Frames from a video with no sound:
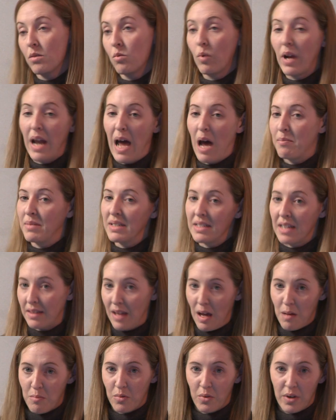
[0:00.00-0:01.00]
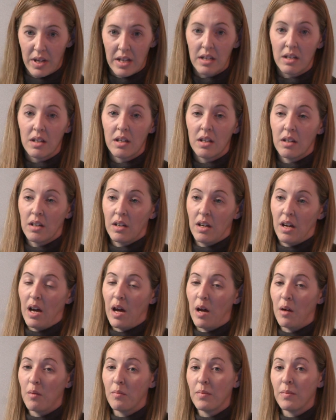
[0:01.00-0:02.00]
what happens at that point?
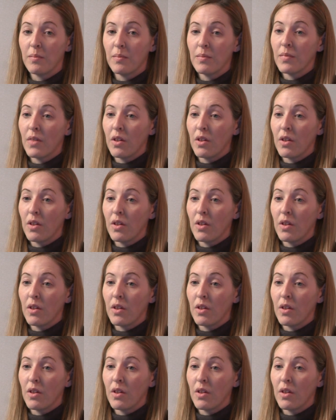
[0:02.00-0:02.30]
Um,